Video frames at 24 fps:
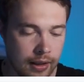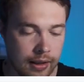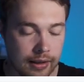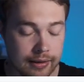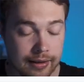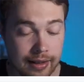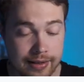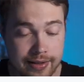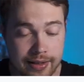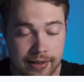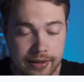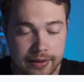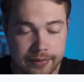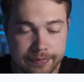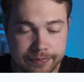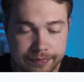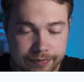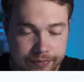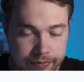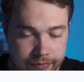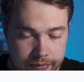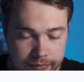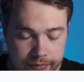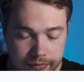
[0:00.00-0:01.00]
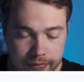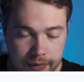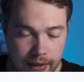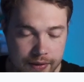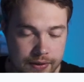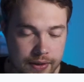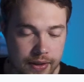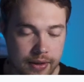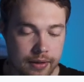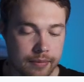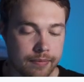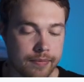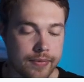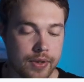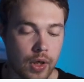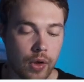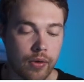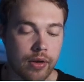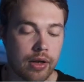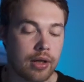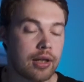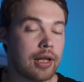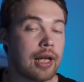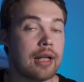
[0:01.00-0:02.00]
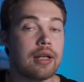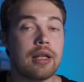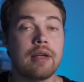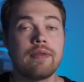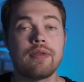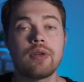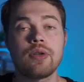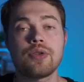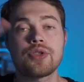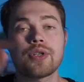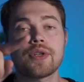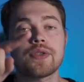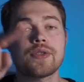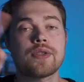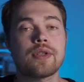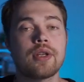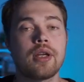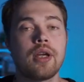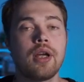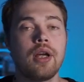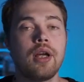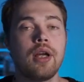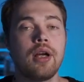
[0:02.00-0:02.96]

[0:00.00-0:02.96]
That's it. That's it. So again, if you just